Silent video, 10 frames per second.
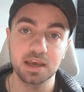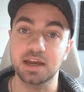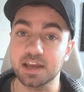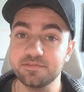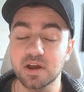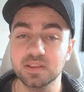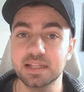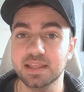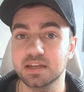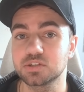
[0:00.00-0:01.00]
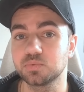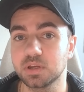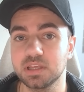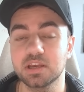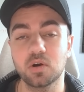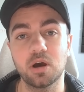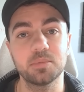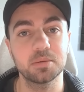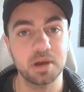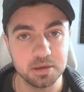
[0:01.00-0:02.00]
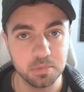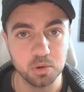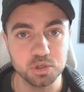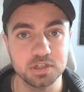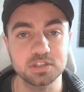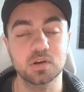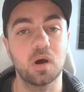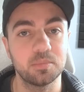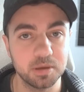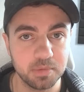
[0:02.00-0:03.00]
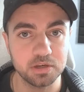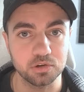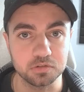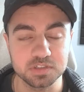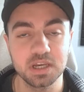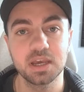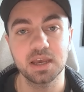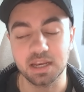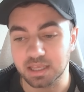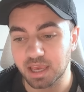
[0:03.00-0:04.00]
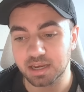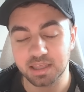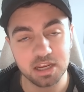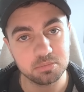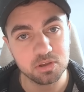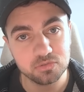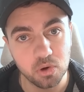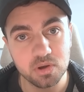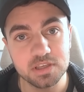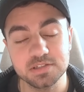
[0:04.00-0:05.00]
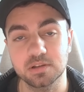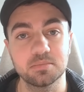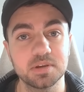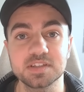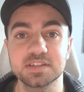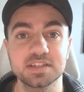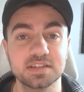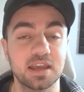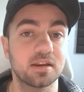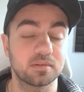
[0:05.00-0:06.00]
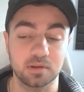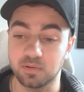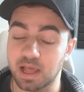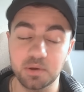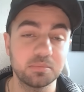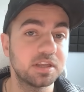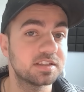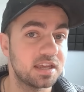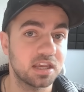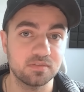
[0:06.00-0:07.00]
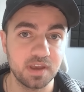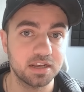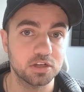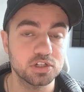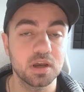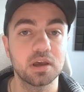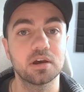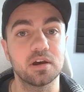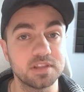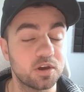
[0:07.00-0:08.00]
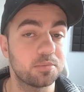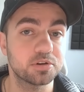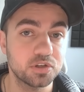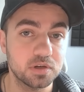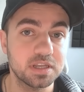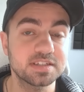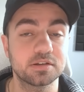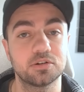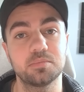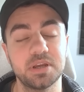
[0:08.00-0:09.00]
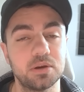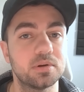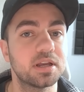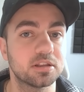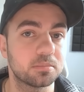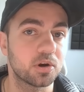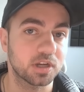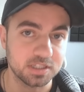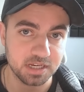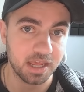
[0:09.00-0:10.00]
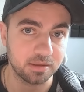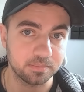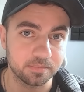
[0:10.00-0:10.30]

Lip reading: And I found that that is really calming my emotions, calming my nerves, and again, getting me focused on the business and allowing me to take advantage of the opportunities that are appearing in the market today.